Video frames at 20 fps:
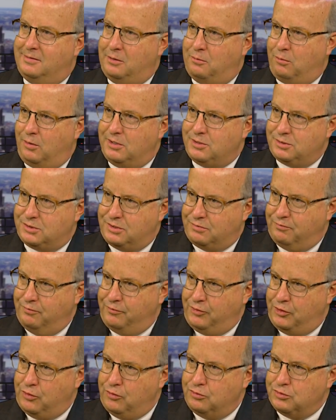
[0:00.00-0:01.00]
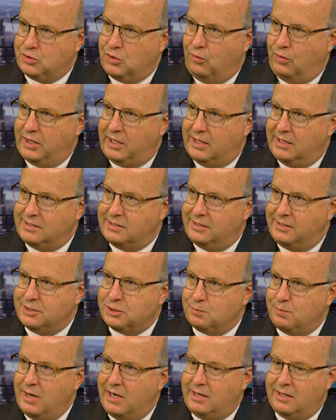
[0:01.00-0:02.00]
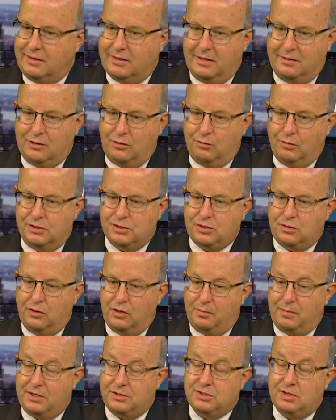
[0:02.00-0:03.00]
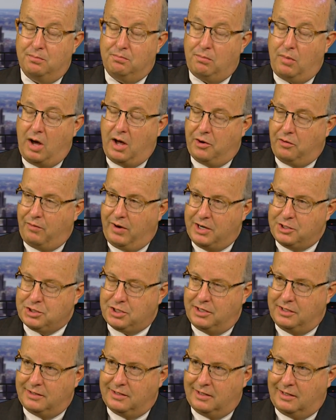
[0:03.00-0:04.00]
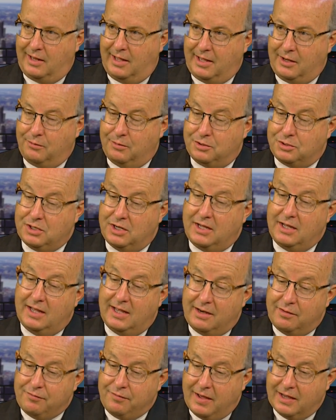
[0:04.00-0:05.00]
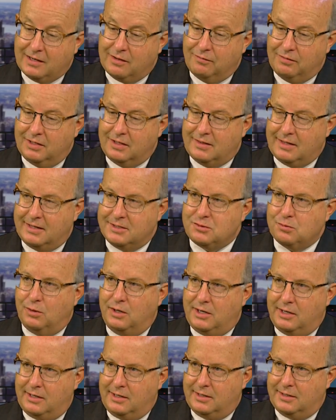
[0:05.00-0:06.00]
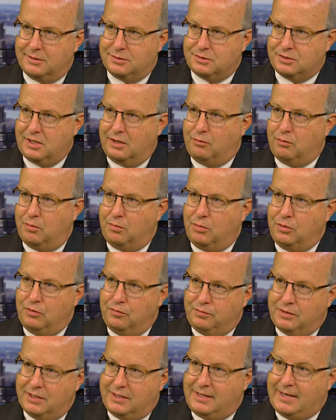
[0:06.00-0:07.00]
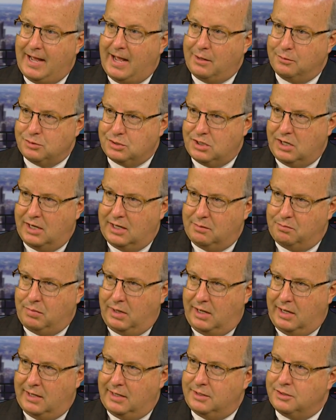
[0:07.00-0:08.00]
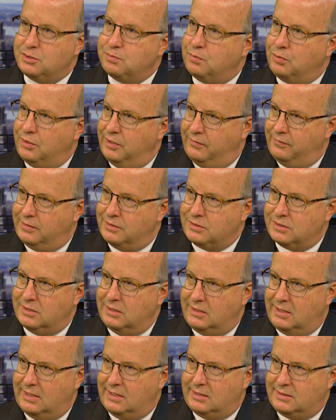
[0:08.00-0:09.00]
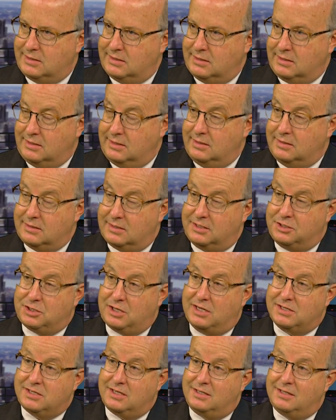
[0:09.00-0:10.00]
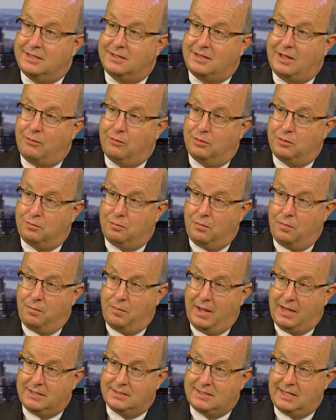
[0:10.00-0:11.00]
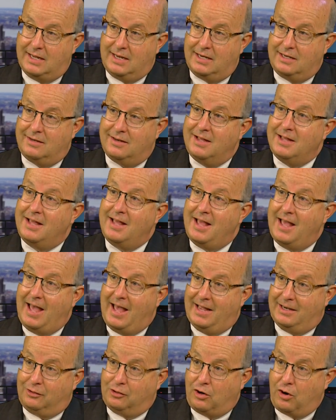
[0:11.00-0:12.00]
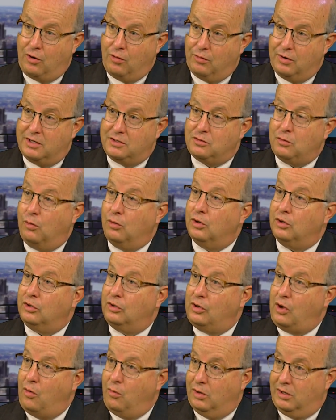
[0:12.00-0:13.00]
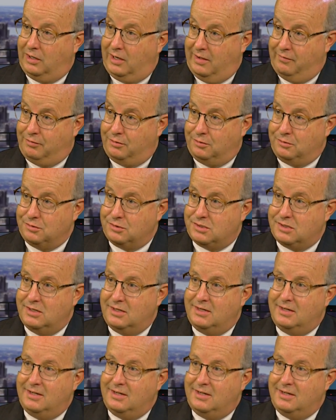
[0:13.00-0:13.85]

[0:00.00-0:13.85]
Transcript: There was views going into this meeting that there was going to be some moderation in the language, and effectively that's what it is. They removed the downside bias. Previously, they had suggested that they would maintain at current or lower levels.